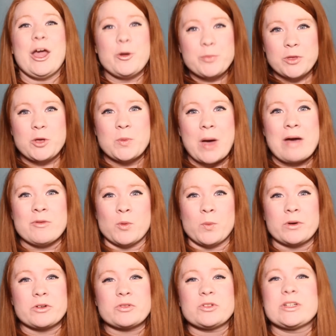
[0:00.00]
I hope that you have a
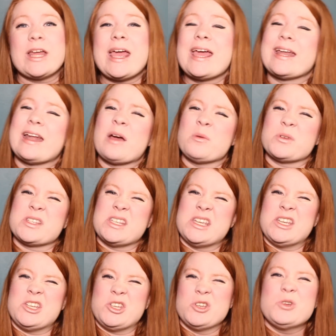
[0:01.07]
wonderful day, and I will
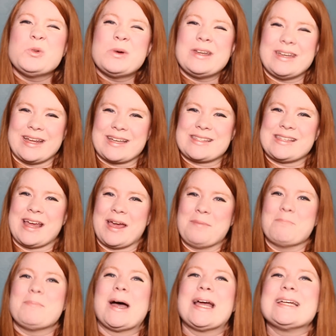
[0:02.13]
see you next
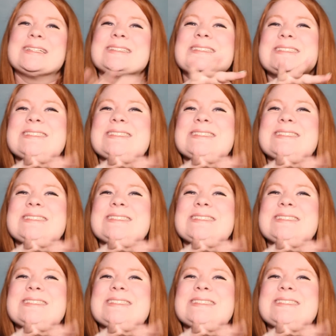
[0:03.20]
time. Bye.